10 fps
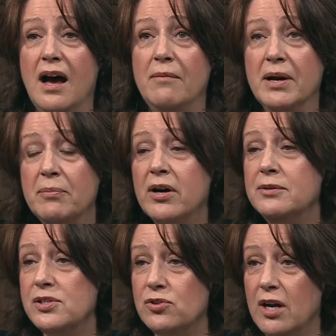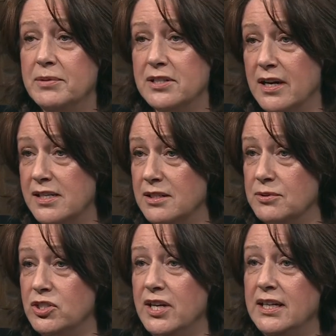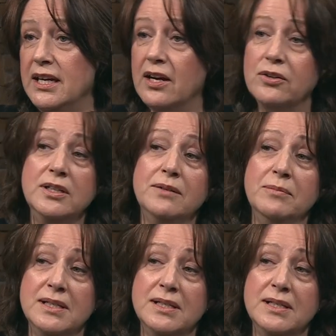my body was traumatized, it was shaking, I couldn't even be